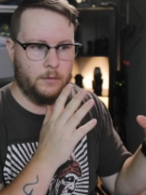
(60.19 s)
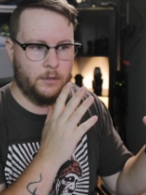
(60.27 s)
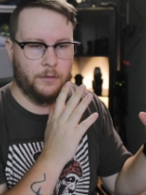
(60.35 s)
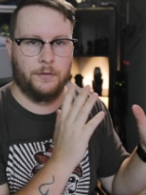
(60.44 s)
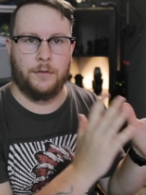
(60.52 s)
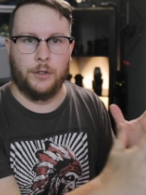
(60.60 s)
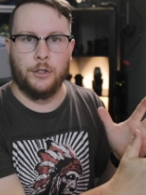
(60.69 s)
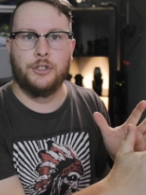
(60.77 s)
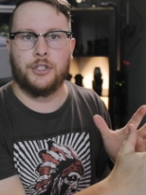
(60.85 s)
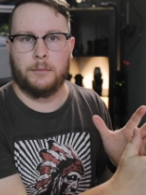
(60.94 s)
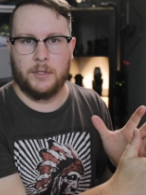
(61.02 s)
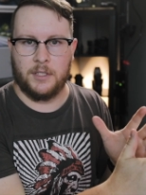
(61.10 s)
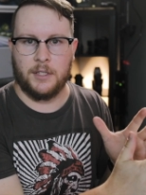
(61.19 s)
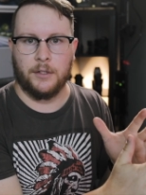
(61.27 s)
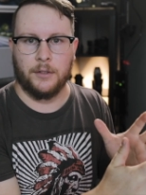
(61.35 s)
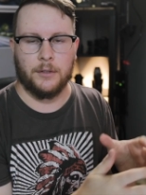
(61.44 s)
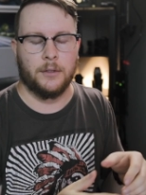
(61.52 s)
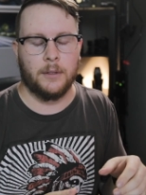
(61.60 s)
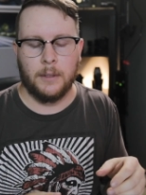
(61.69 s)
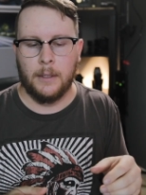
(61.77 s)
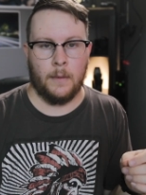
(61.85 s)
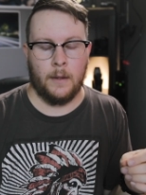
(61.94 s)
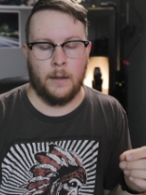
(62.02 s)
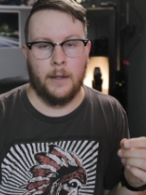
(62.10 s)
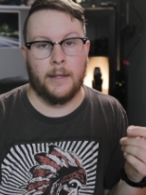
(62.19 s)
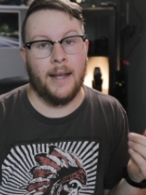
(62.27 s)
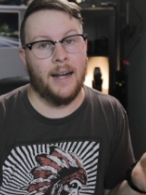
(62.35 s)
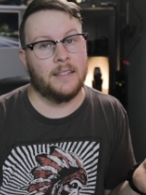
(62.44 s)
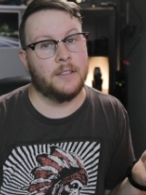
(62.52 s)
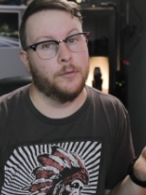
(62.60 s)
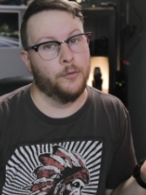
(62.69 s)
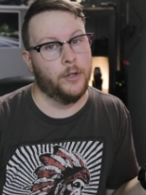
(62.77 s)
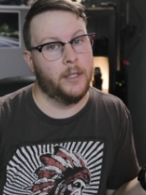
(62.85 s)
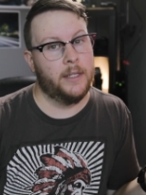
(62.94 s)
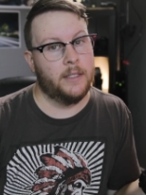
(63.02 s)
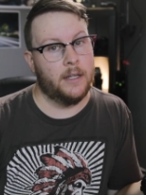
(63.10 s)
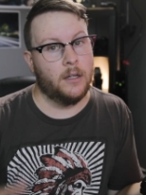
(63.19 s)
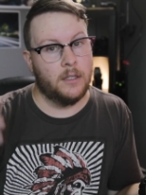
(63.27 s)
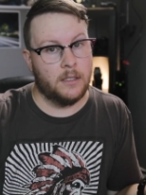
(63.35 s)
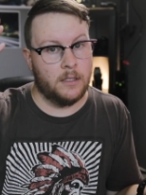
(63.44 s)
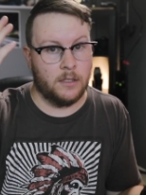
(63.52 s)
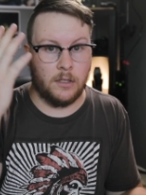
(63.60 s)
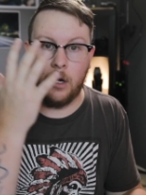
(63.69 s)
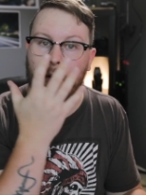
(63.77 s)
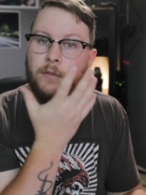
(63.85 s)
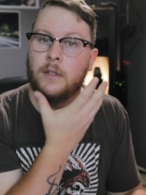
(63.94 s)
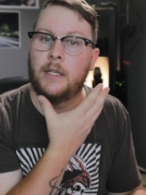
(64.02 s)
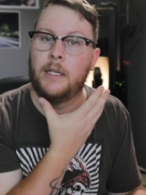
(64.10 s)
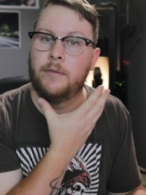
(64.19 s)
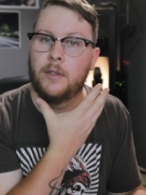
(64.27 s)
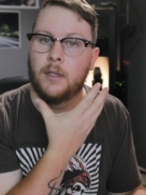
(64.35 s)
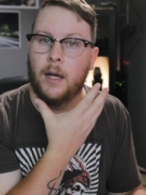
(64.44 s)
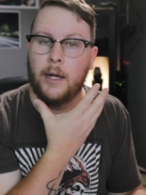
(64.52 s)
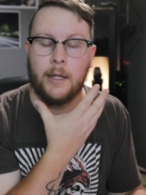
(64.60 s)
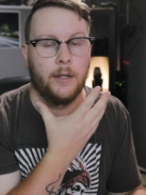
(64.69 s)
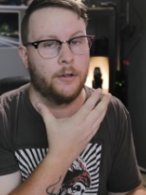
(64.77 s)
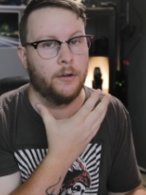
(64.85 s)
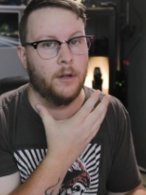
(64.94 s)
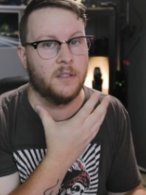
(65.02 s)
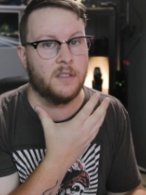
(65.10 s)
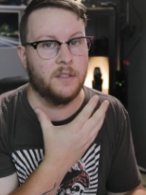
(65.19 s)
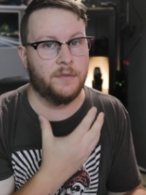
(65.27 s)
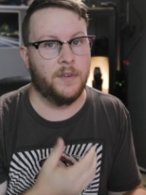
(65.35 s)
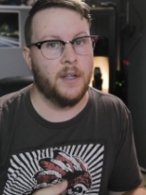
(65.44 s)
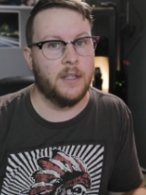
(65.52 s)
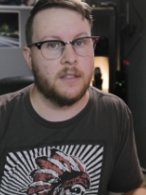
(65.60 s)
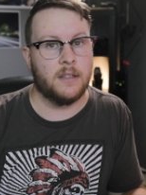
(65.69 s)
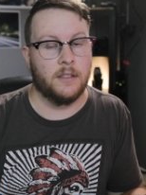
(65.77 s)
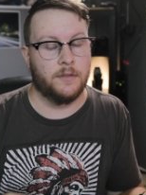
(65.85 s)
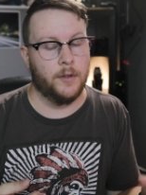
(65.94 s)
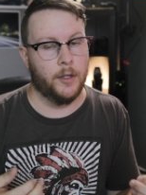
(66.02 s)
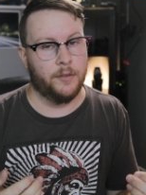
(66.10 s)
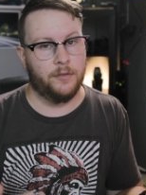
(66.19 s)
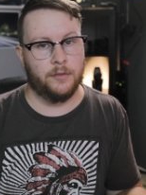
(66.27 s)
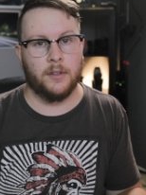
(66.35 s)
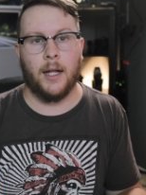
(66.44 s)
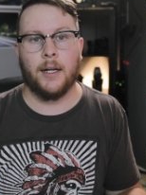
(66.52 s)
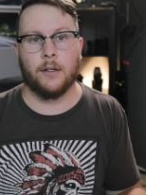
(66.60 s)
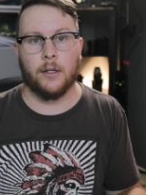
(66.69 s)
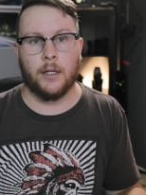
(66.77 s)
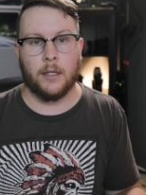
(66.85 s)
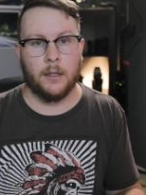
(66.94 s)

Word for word: diffusion material. It casts a really soft, even lighting across the face. It's very flattering.